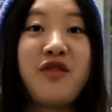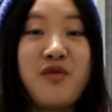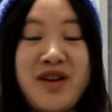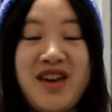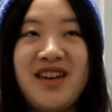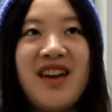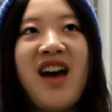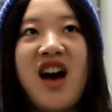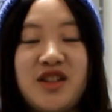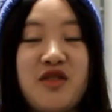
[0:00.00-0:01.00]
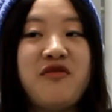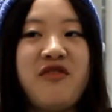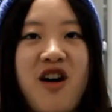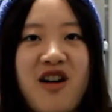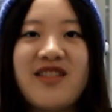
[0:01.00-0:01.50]
for me so
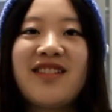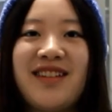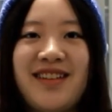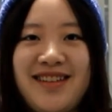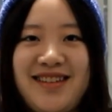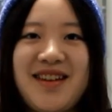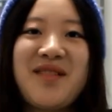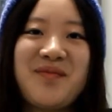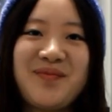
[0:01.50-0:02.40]
far. Yeah.